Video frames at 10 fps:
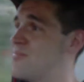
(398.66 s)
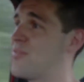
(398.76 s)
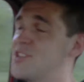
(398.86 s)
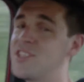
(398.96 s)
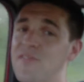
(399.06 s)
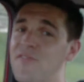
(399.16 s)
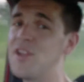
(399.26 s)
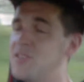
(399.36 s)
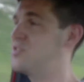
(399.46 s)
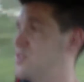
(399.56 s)
impress their
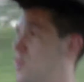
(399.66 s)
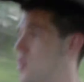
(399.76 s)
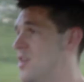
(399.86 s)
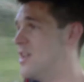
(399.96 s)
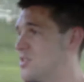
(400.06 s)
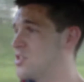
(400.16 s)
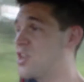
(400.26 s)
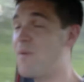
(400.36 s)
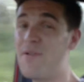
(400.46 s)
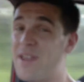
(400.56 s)
friends, or
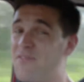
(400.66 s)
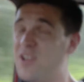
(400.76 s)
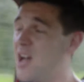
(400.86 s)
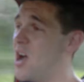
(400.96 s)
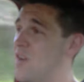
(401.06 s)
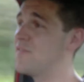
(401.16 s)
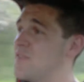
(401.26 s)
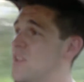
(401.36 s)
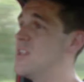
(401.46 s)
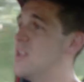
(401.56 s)
just go out and have a laugh.
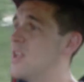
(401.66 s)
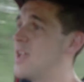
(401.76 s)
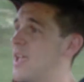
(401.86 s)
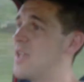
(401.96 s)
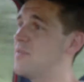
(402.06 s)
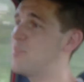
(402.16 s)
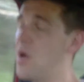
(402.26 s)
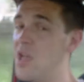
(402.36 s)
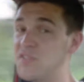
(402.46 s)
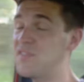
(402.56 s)
And
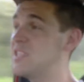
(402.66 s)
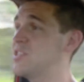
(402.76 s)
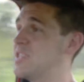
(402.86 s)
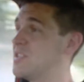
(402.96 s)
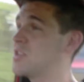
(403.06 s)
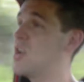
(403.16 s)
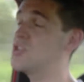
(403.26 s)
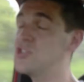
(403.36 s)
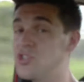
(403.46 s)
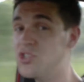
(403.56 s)
parts for these things
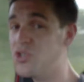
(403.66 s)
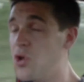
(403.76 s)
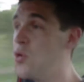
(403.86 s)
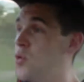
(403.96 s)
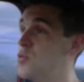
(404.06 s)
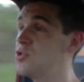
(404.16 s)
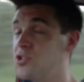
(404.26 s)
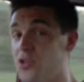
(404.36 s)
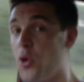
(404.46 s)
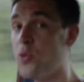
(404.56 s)
are so
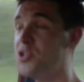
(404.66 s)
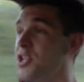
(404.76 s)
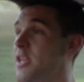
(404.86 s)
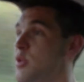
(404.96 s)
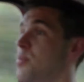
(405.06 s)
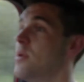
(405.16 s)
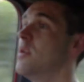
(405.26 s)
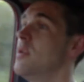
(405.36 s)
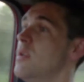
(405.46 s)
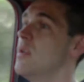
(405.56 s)
cheap.
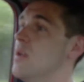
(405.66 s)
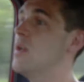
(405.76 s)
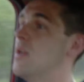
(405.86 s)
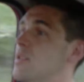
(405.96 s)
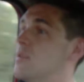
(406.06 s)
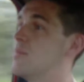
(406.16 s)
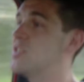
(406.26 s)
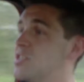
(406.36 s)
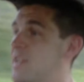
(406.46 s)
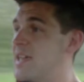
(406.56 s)

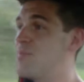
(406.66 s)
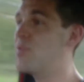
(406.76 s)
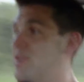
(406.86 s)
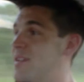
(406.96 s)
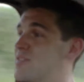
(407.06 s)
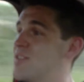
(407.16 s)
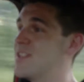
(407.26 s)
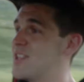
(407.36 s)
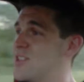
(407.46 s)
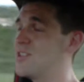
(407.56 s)
It's the labour
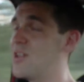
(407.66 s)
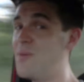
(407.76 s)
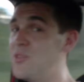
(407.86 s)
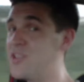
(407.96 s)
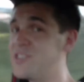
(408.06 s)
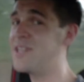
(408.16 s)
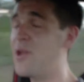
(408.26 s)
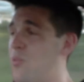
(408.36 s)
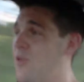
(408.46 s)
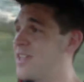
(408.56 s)
that, you know, I'm not a
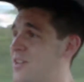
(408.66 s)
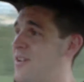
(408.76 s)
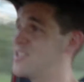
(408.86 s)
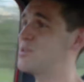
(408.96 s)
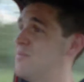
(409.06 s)
DIY guy, so